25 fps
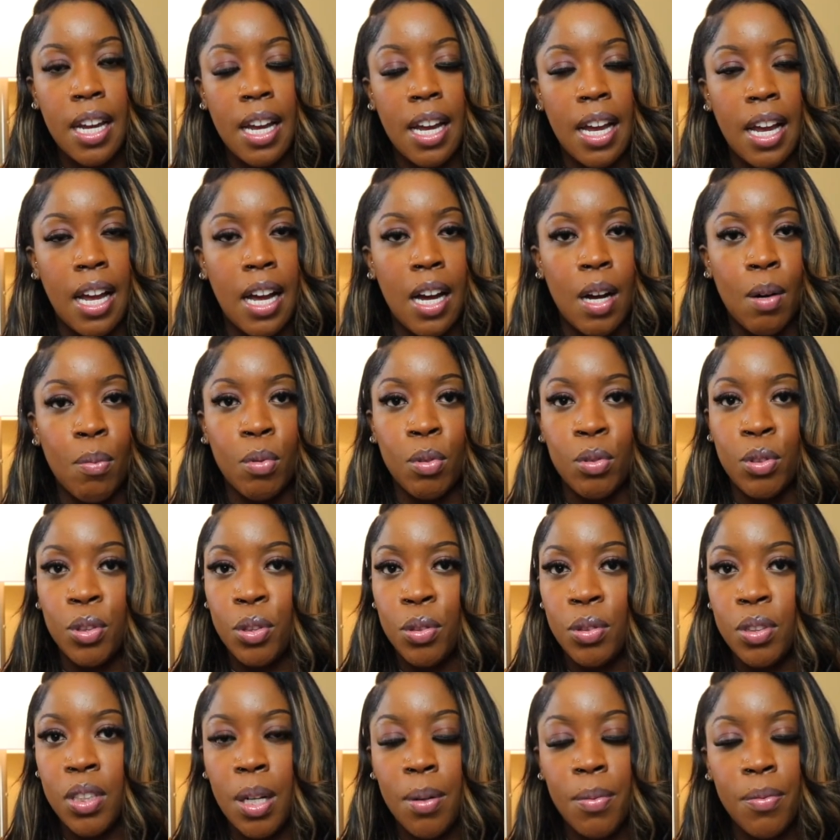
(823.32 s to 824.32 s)
I want
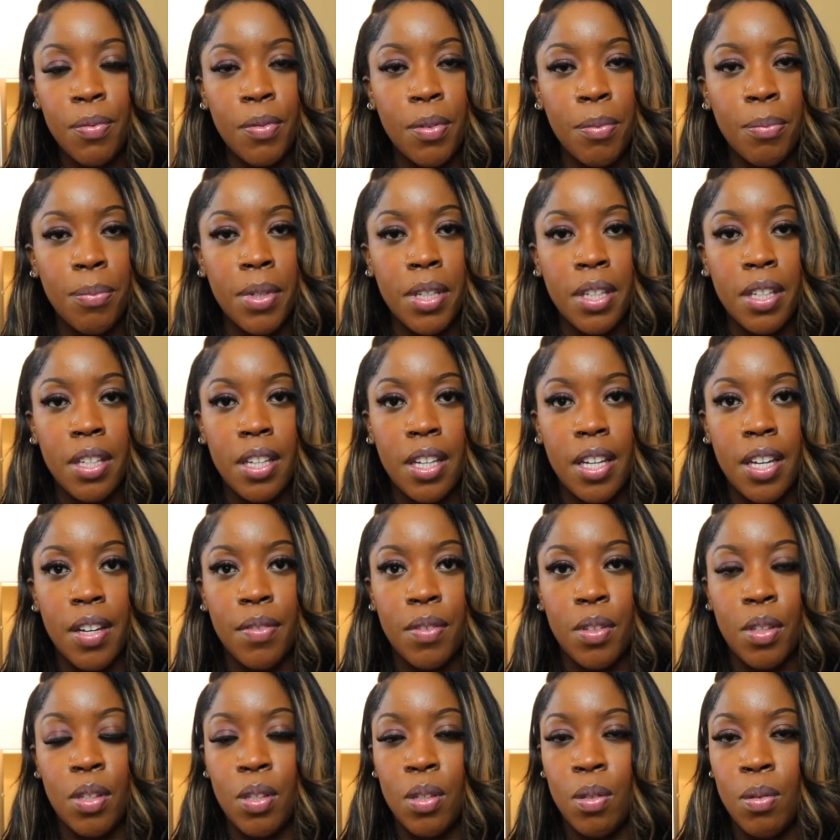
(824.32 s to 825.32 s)
you to come for me if
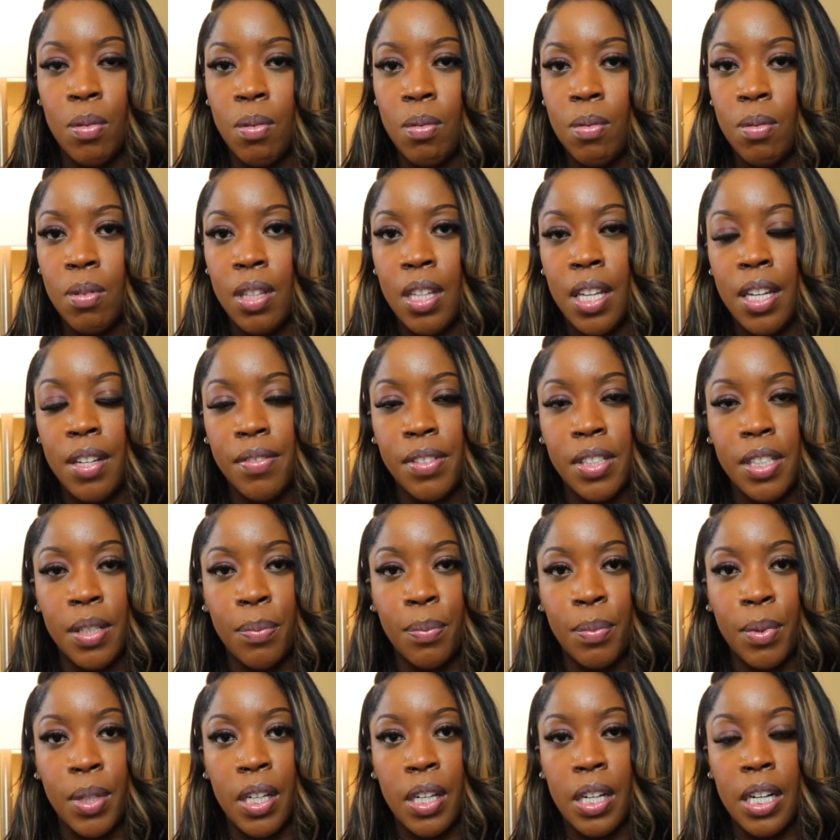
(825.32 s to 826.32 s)
you live
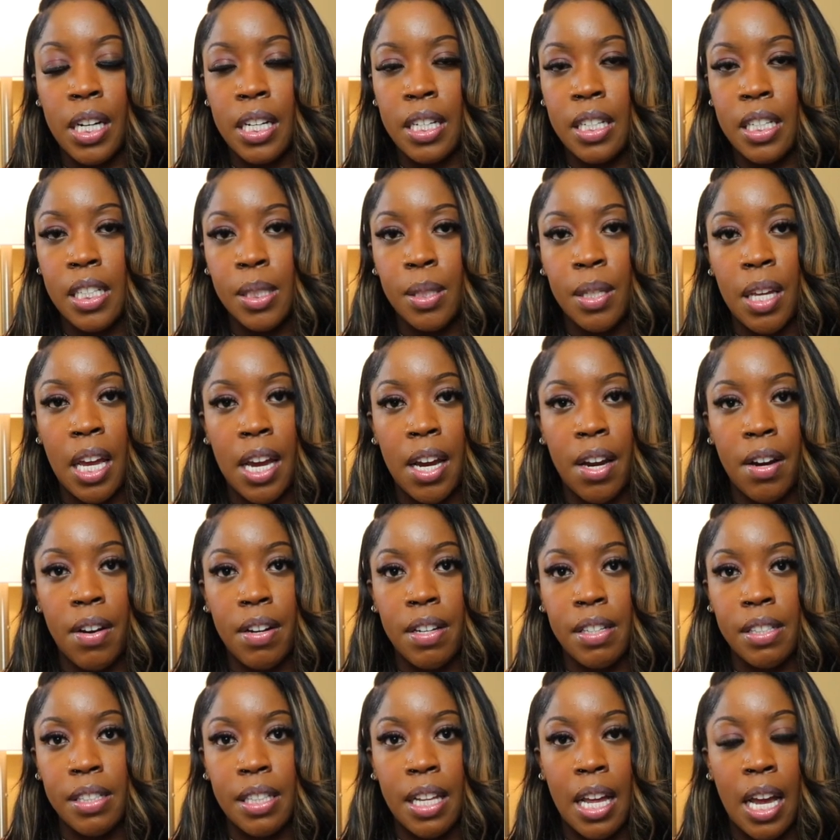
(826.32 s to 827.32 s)
somewhere and this hair
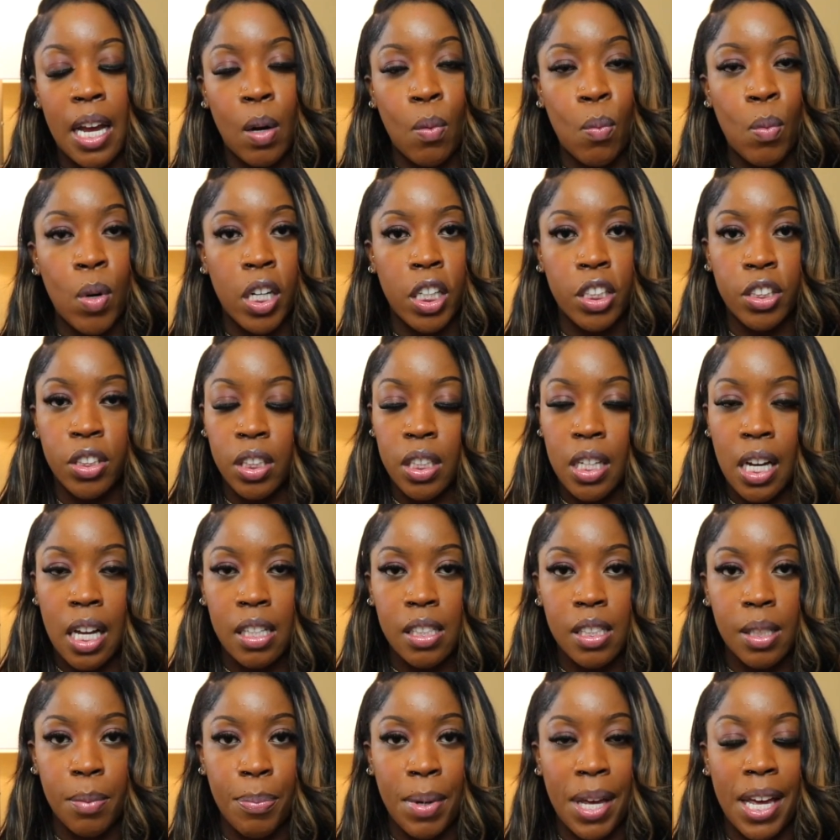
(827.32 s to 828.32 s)
is like
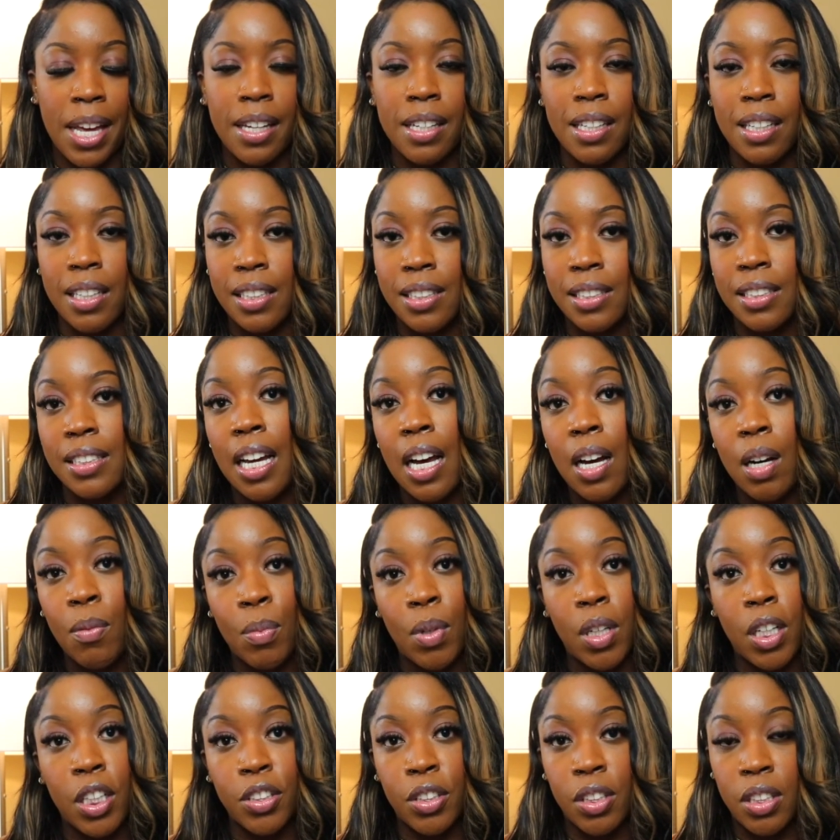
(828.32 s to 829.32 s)
$100 a pack. It's not
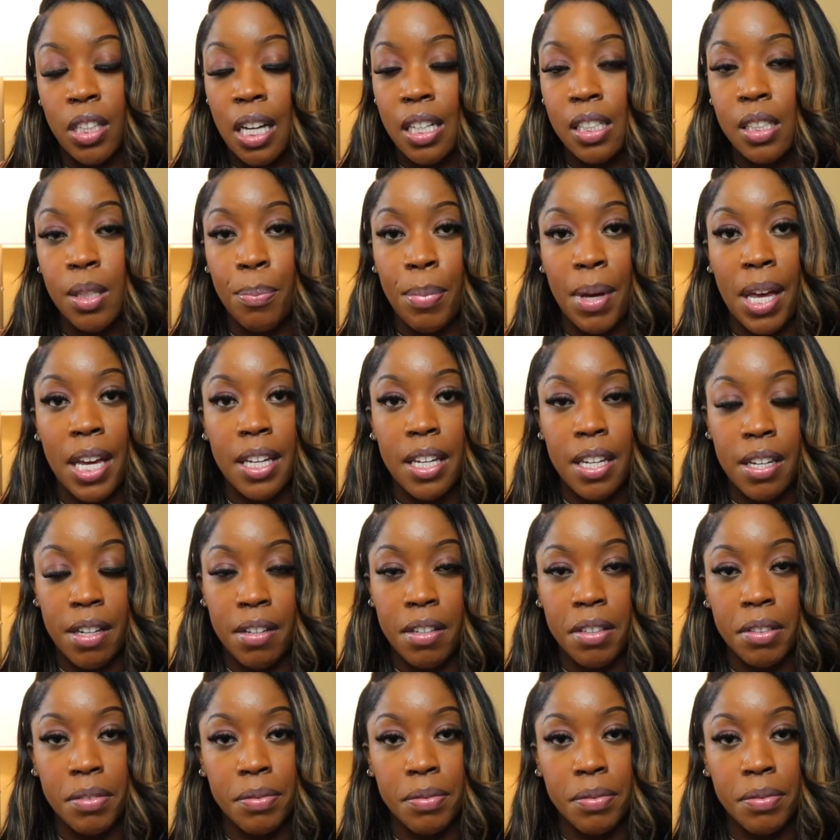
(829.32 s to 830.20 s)
$100 a pack here.